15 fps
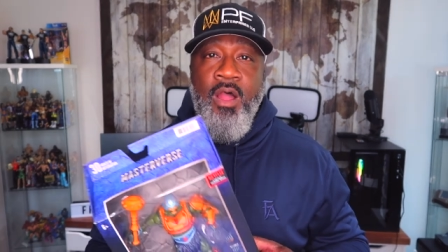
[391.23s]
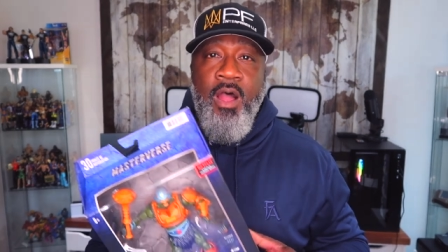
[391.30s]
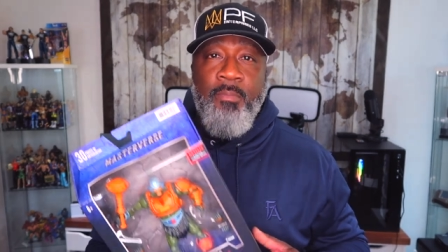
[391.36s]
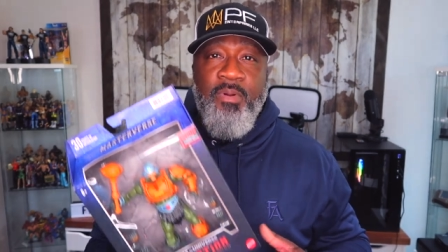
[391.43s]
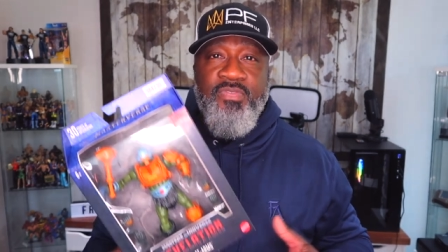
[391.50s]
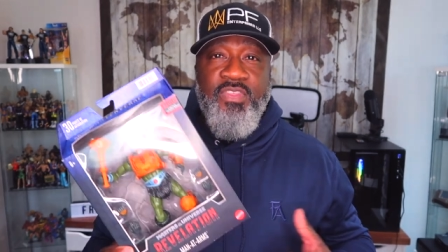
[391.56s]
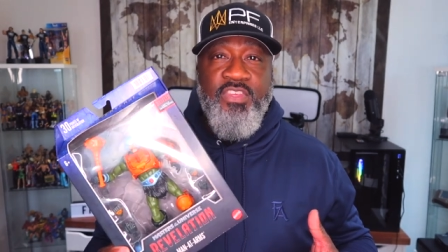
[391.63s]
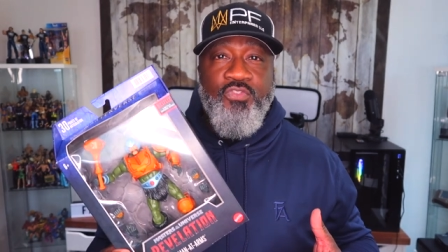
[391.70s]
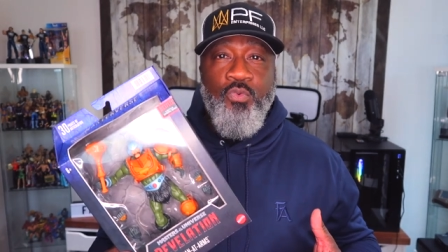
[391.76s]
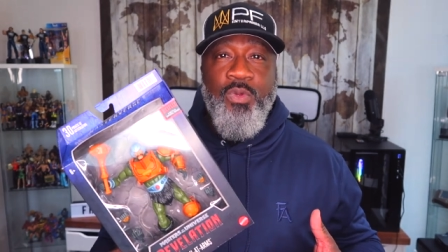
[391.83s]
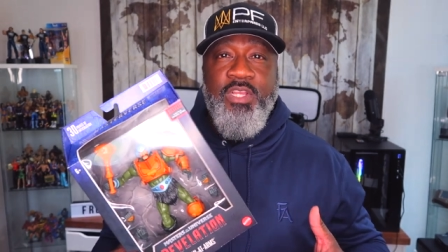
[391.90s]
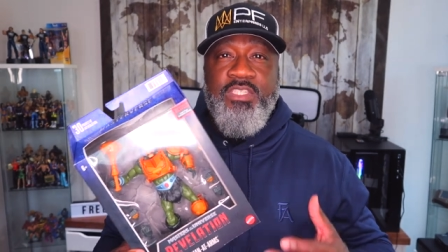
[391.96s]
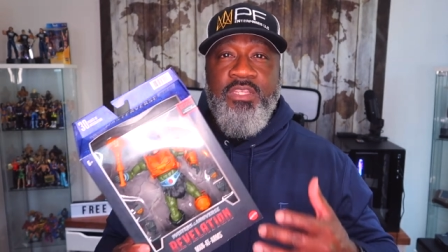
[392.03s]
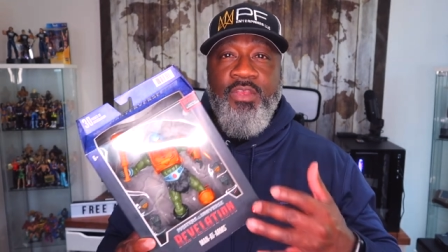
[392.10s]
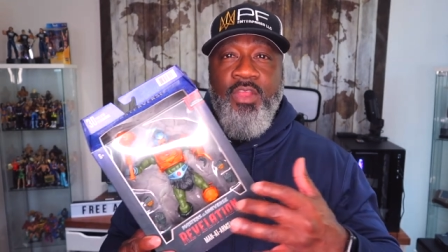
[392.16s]
Uh, but this
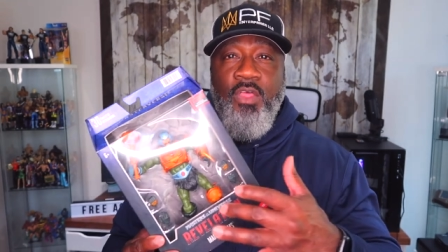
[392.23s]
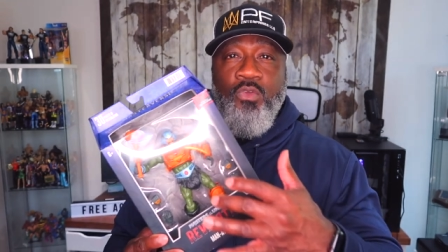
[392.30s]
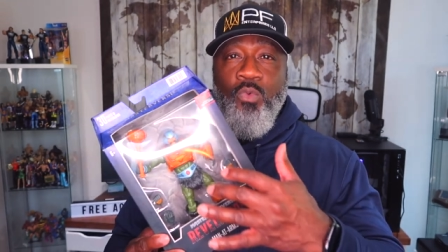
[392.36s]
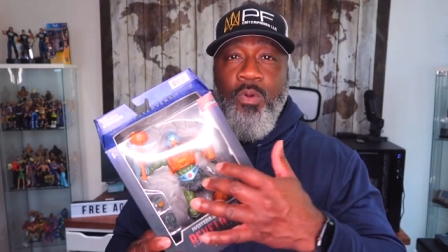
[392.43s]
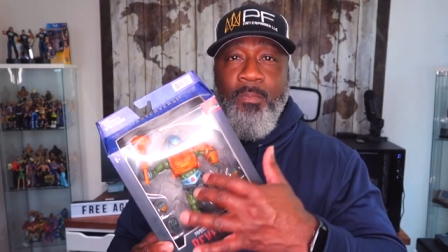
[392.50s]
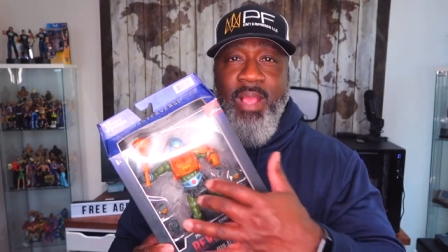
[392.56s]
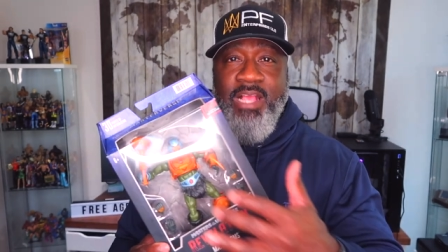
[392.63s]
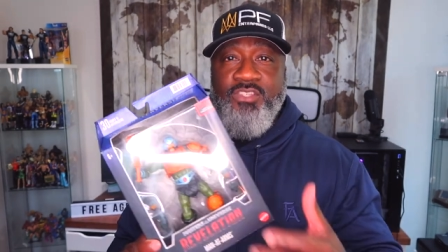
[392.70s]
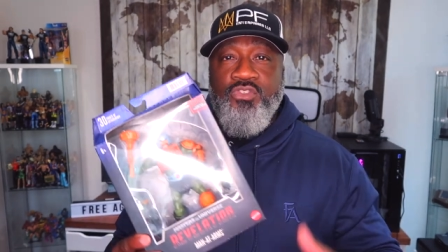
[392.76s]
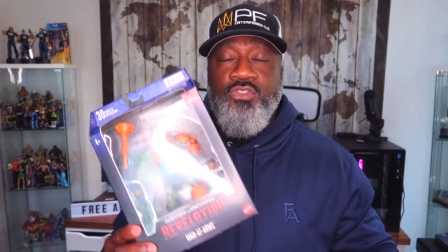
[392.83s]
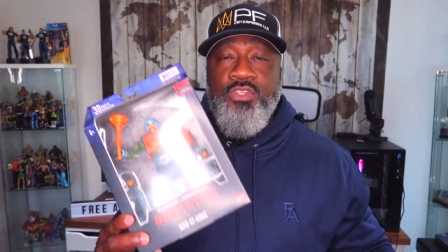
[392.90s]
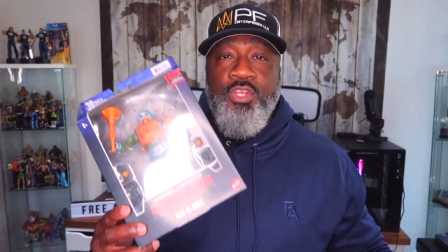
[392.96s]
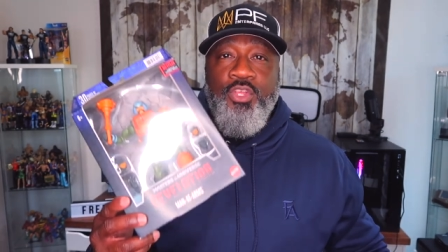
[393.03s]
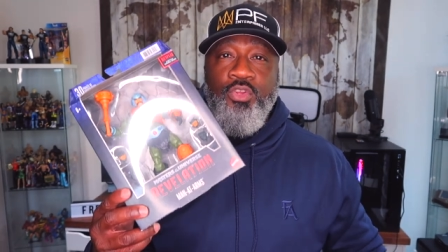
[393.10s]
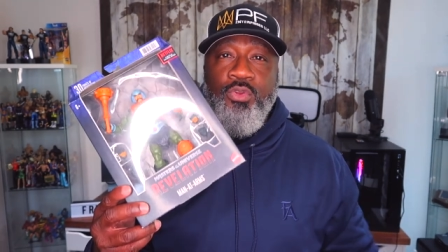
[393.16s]
one is another one,
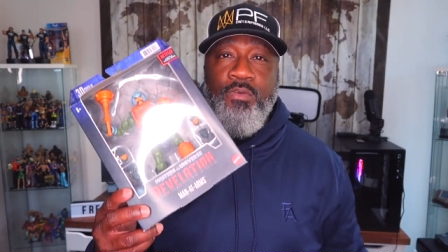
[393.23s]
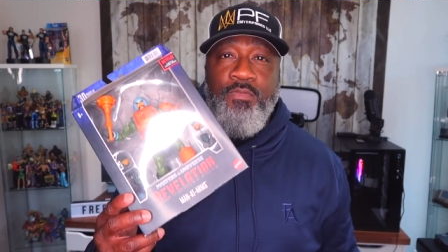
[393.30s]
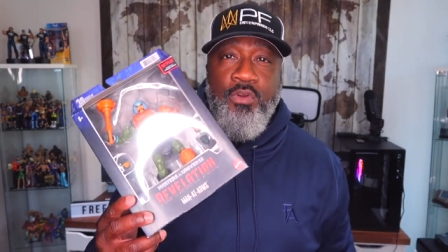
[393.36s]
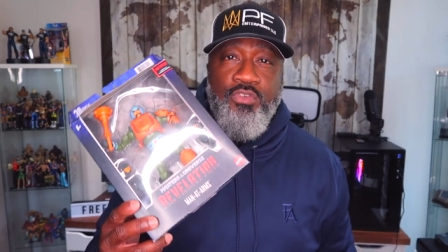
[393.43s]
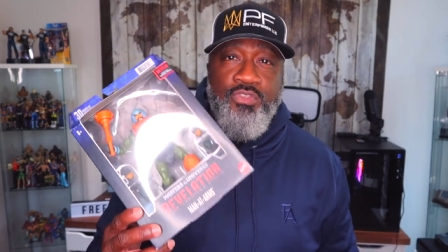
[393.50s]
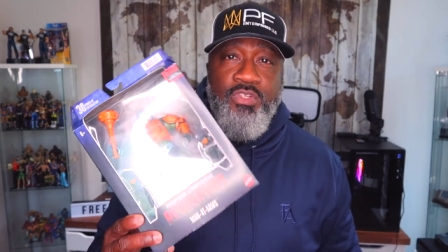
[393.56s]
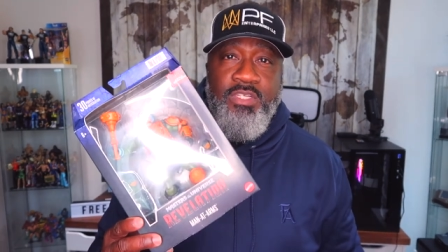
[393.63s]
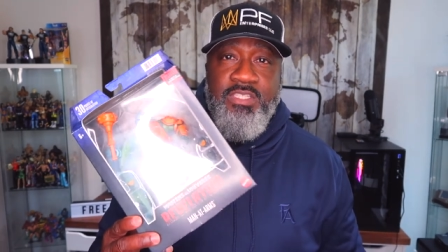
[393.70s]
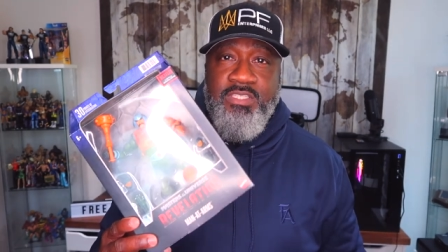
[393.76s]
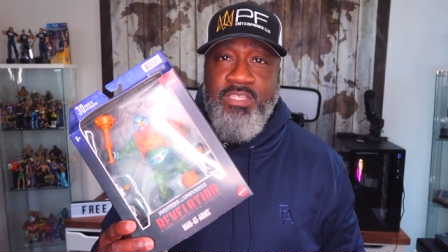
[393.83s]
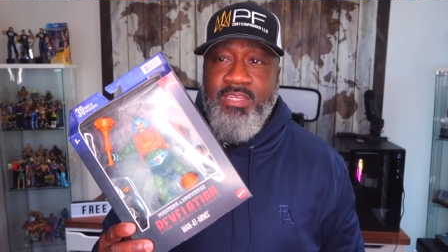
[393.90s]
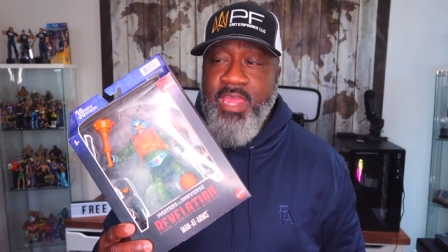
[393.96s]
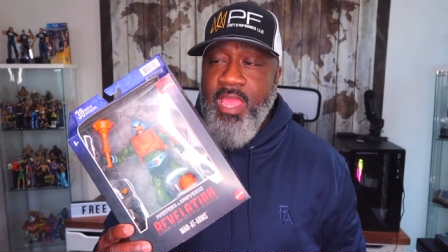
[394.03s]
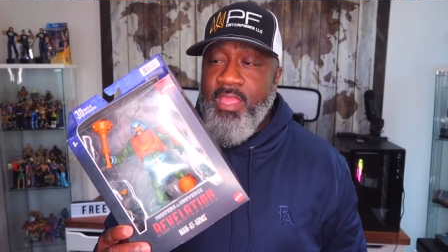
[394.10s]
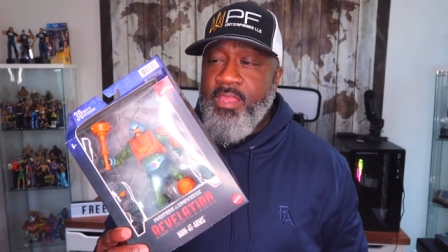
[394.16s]
Masters of the Universe. You can
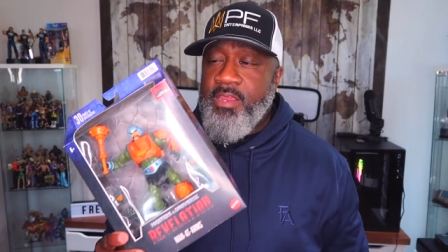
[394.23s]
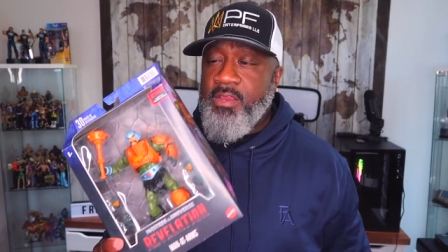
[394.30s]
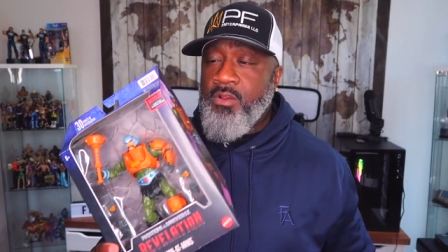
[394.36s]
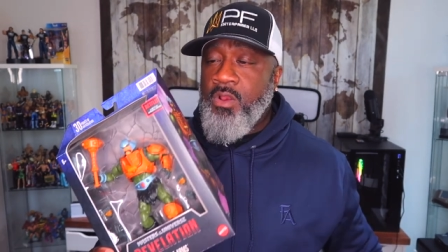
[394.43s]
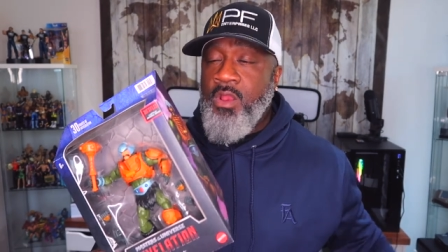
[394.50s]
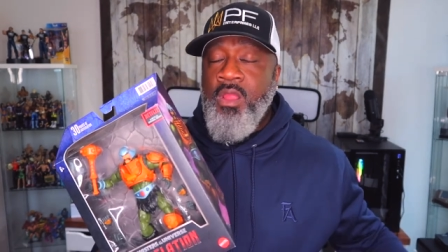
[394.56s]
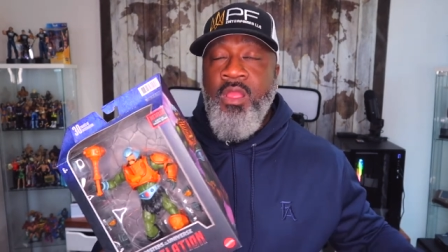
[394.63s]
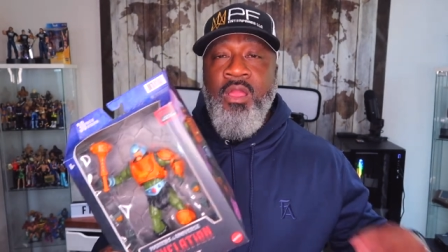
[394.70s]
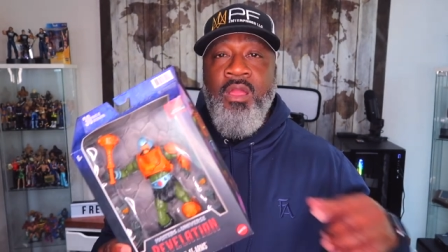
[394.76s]
see that here.